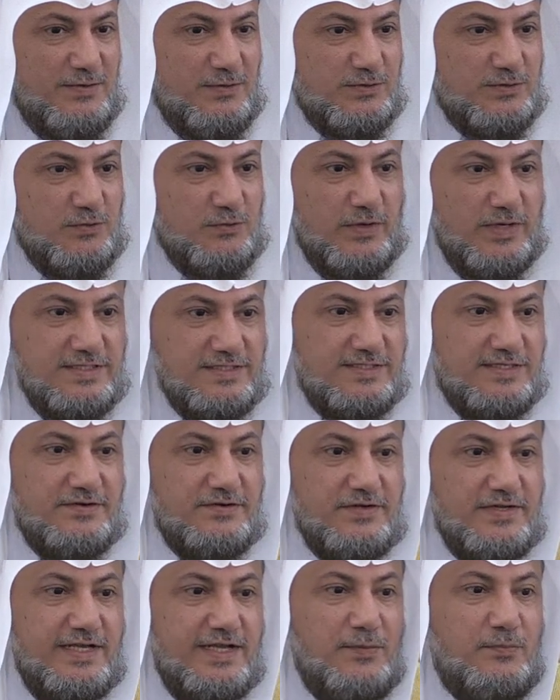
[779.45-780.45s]
so what is
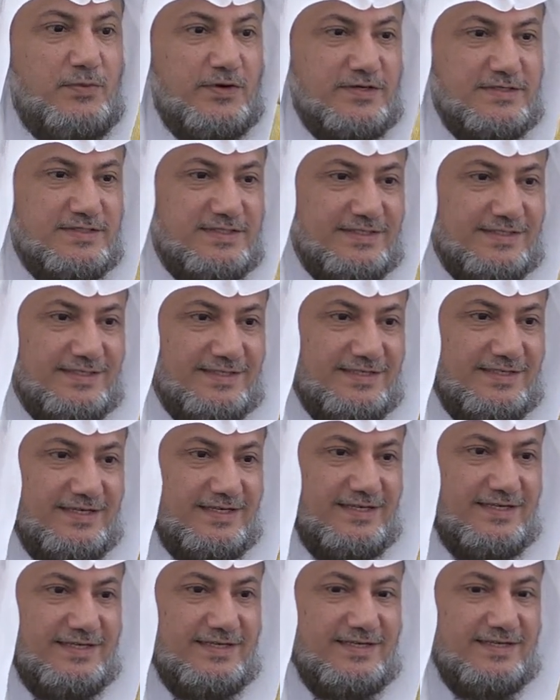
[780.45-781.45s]
the real person
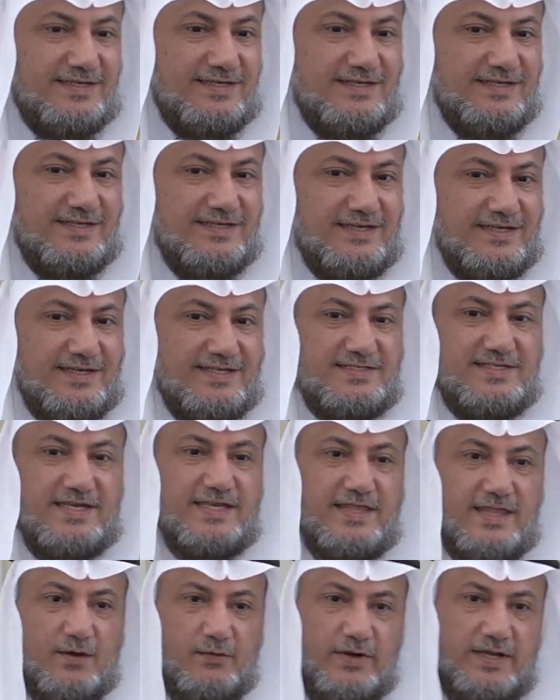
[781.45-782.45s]
is
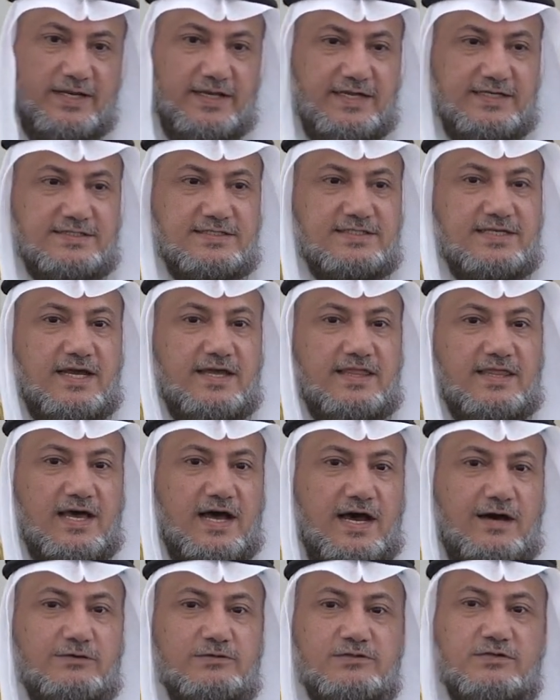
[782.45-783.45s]
he the one inside the
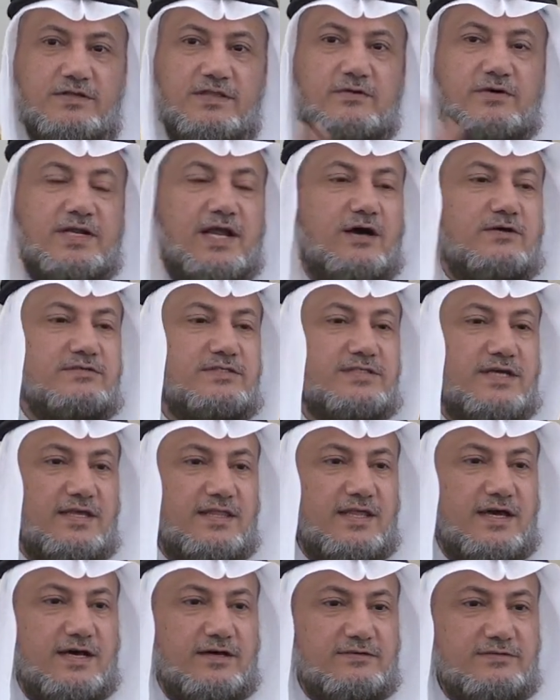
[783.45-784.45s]
house or the one
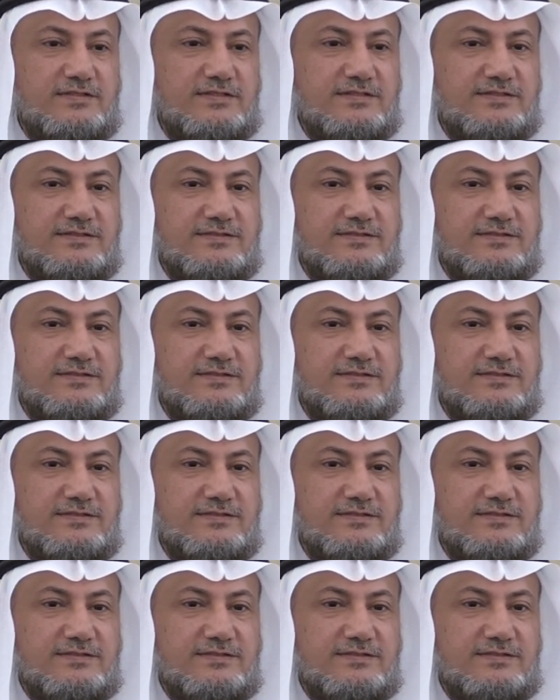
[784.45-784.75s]
outside the house